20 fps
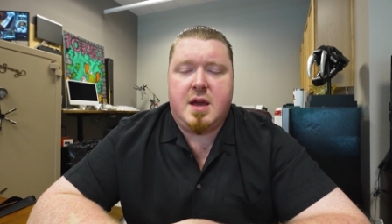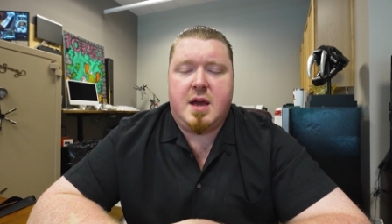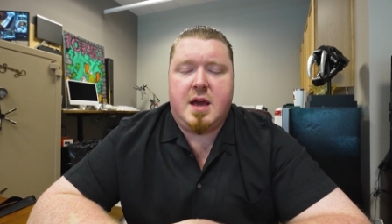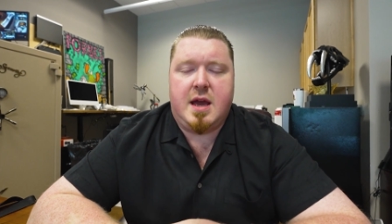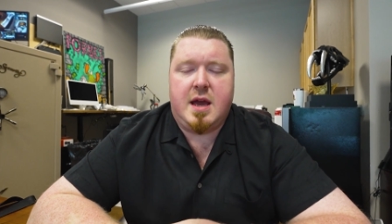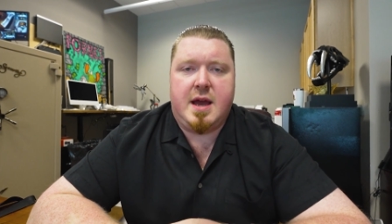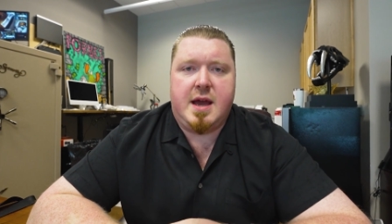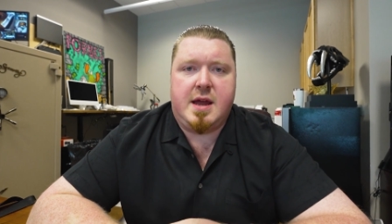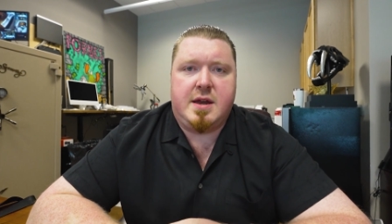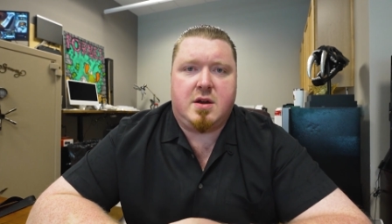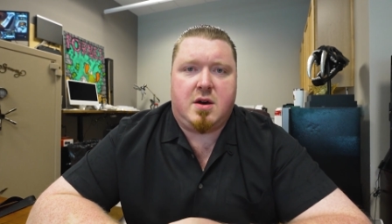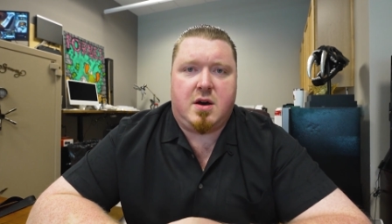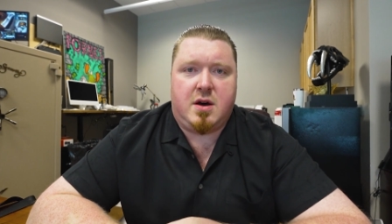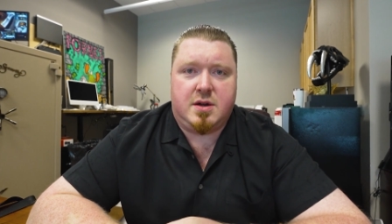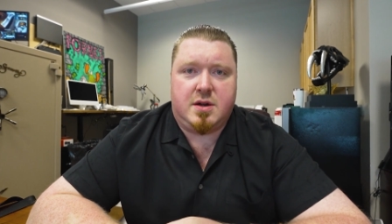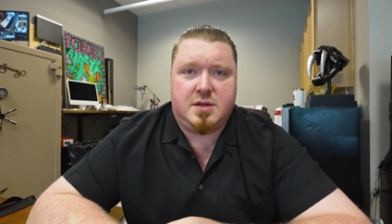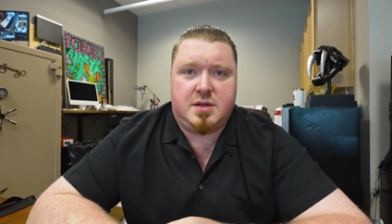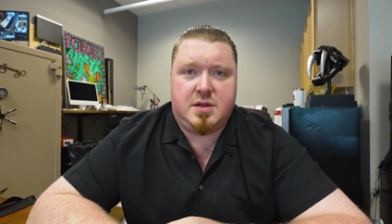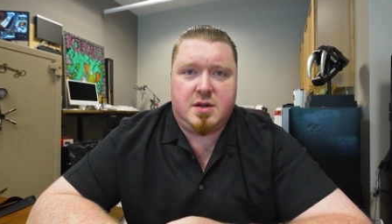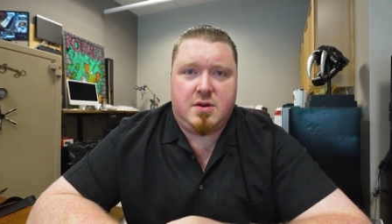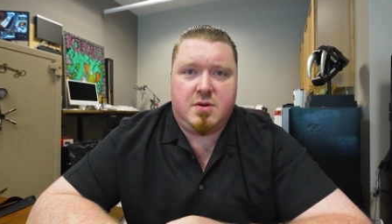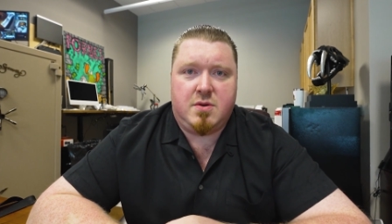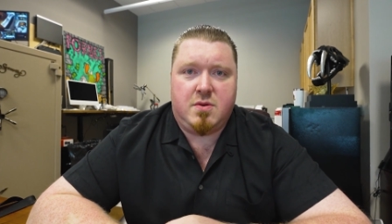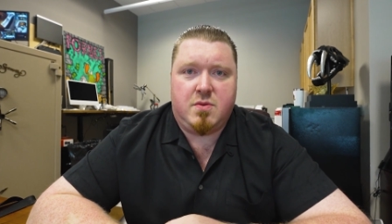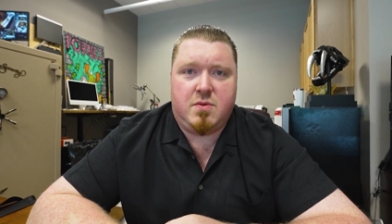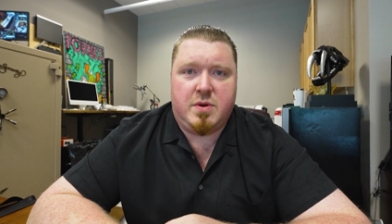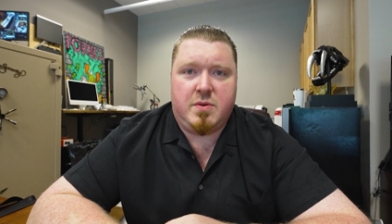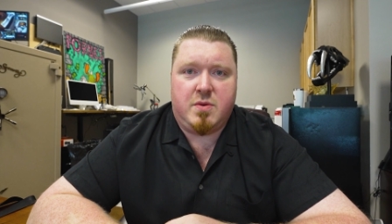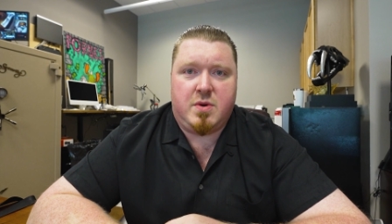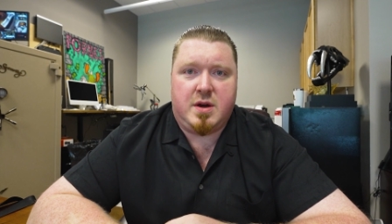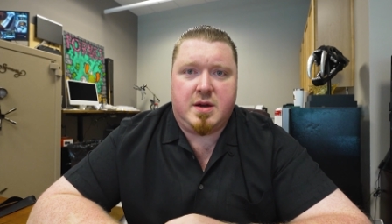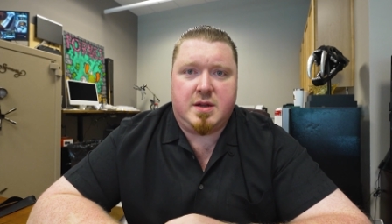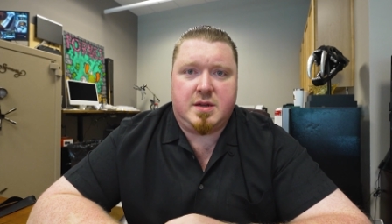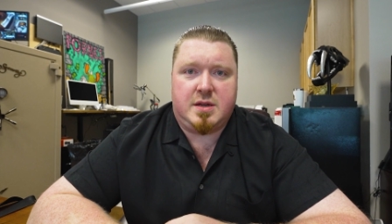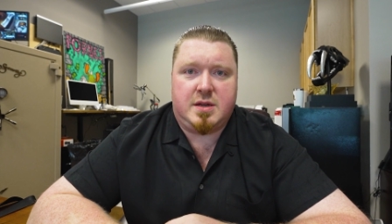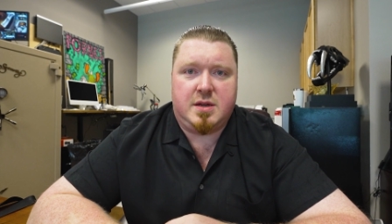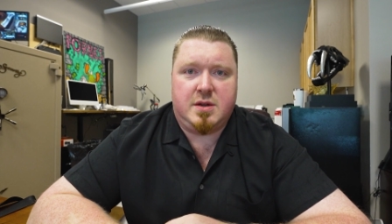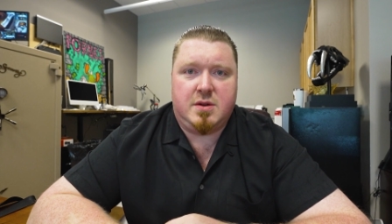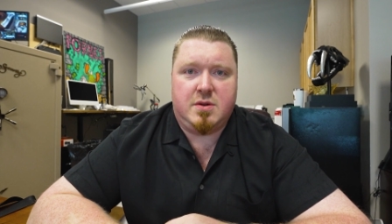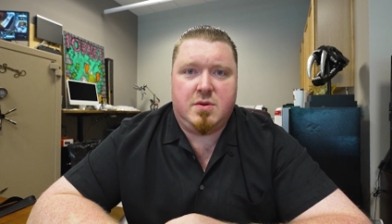And also we want
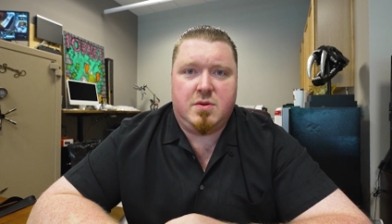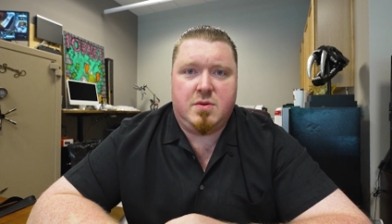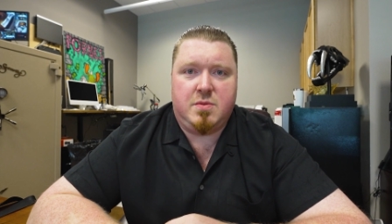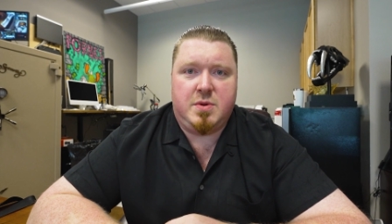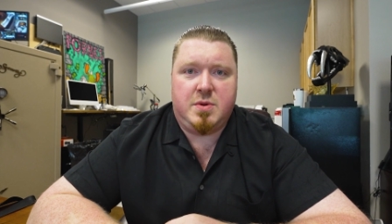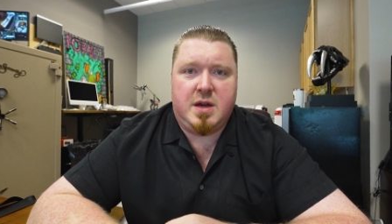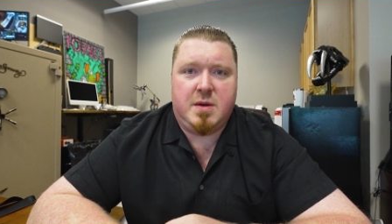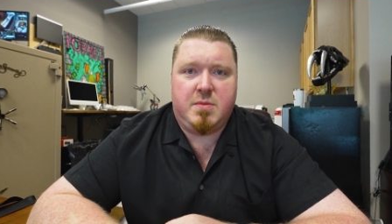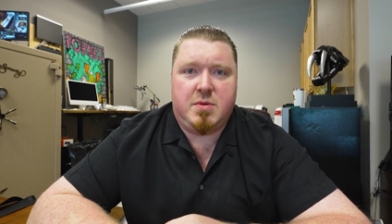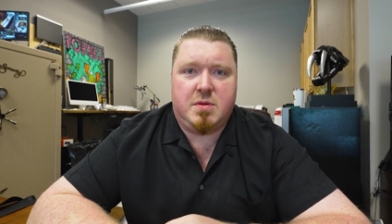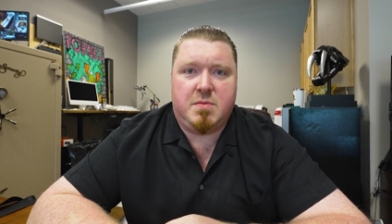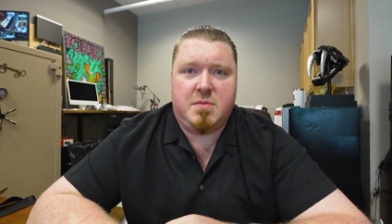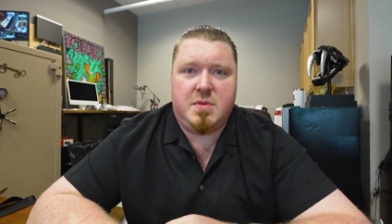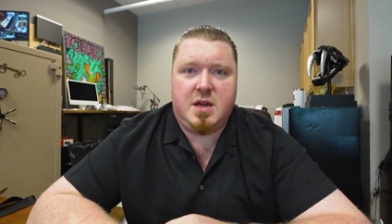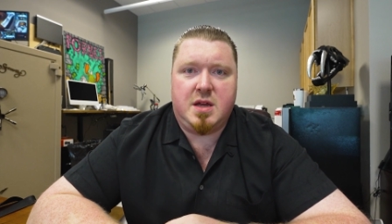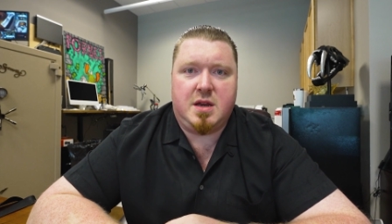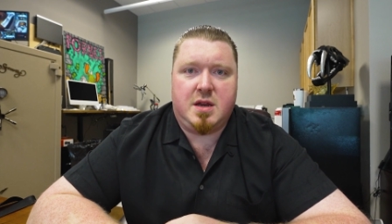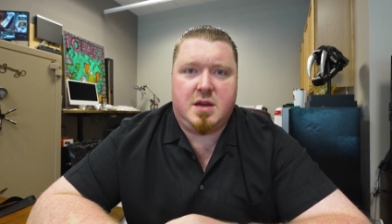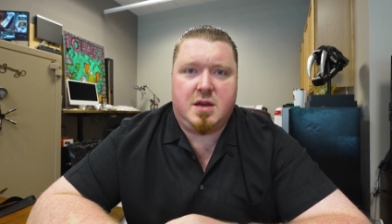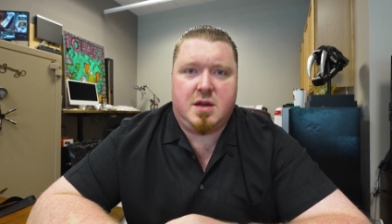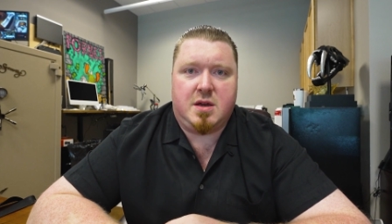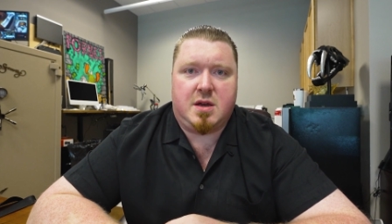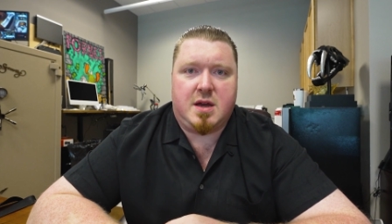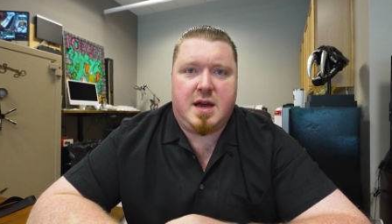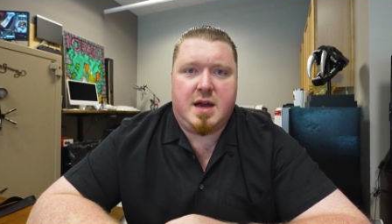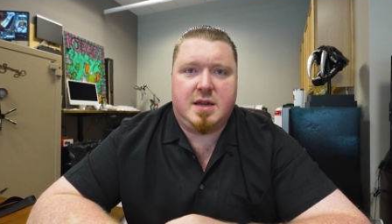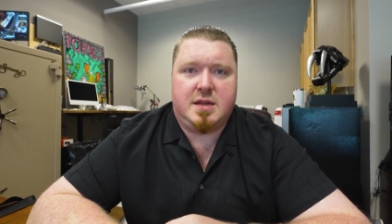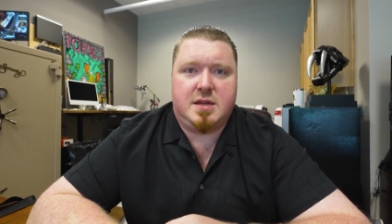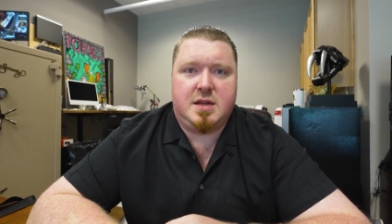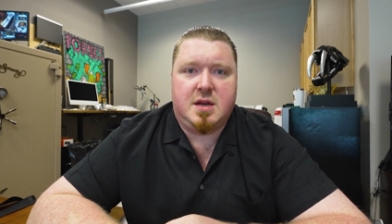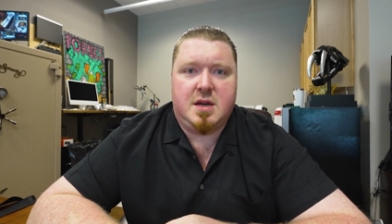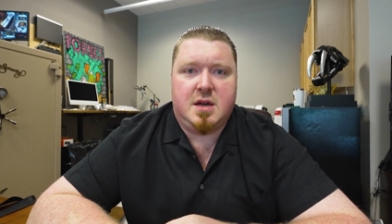to be able to meet you guys.